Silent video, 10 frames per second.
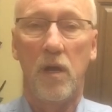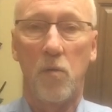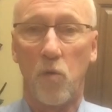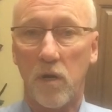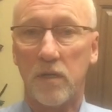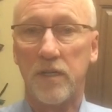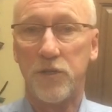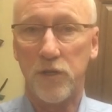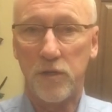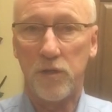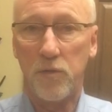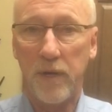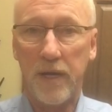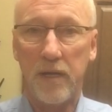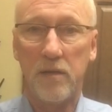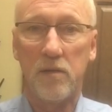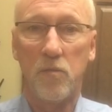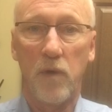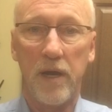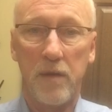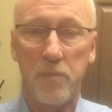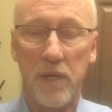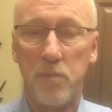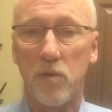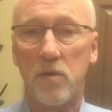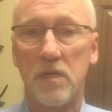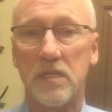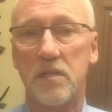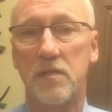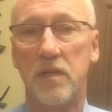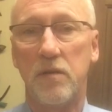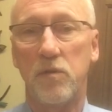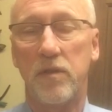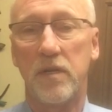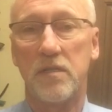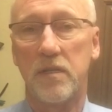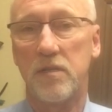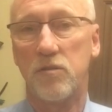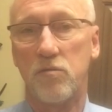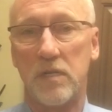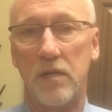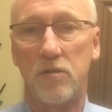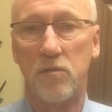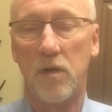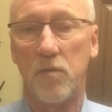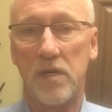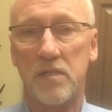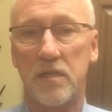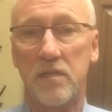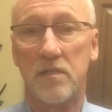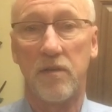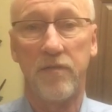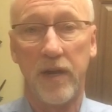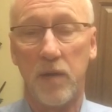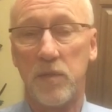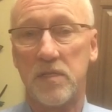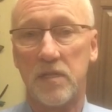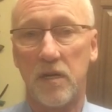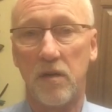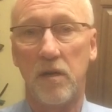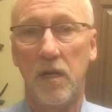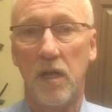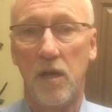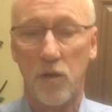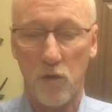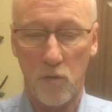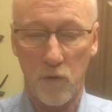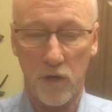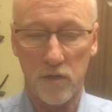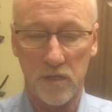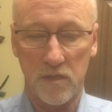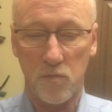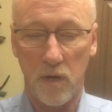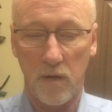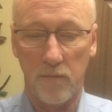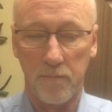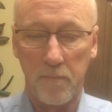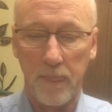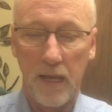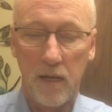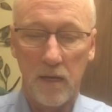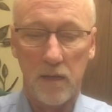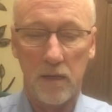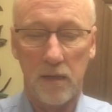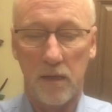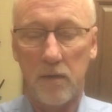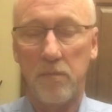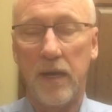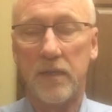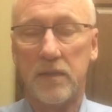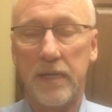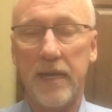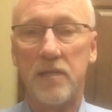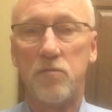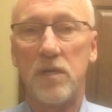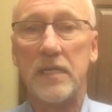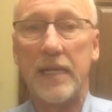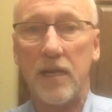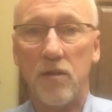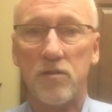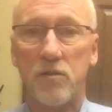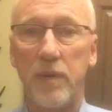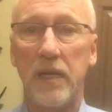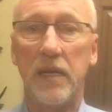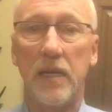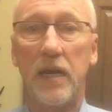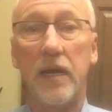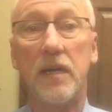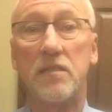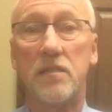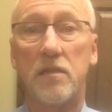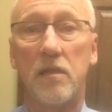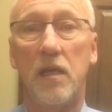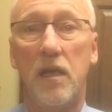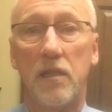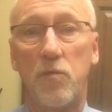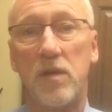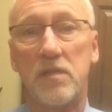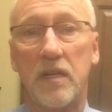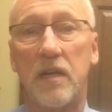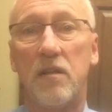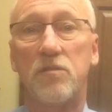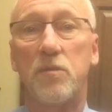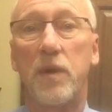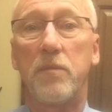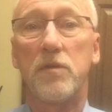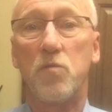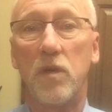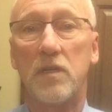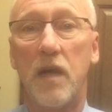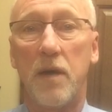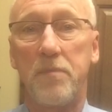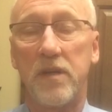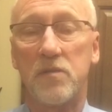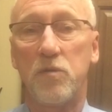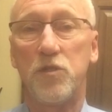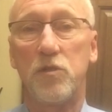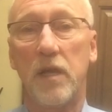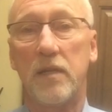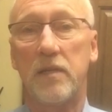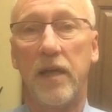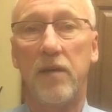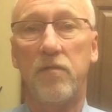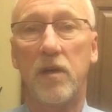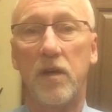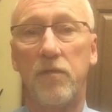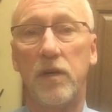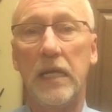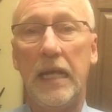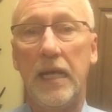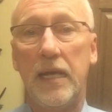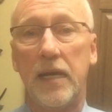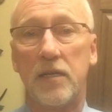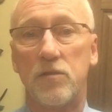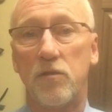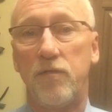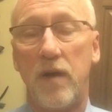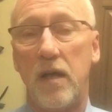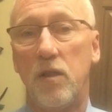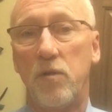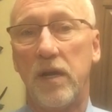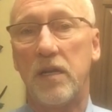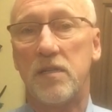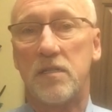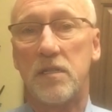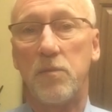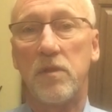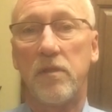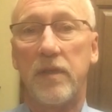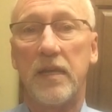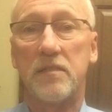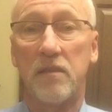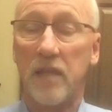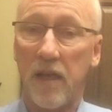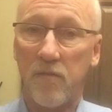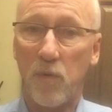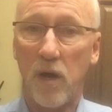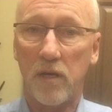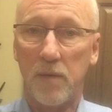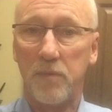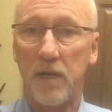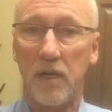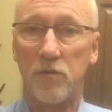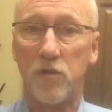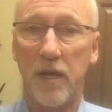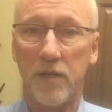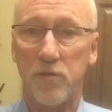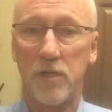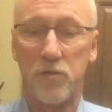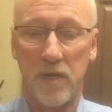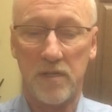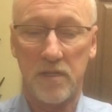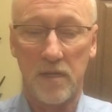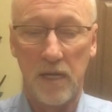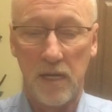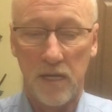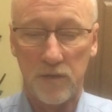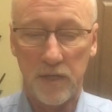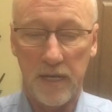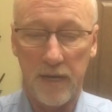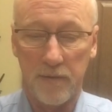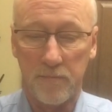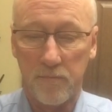work that you're doing, the way people are assisting with us, and this goes out to our residents, our families, and our coworkers as well. At today's resident council meeting, I asked the resident council members what topics would you like to have covered, and so following is some of the things that they have brought up that I'll try to address today.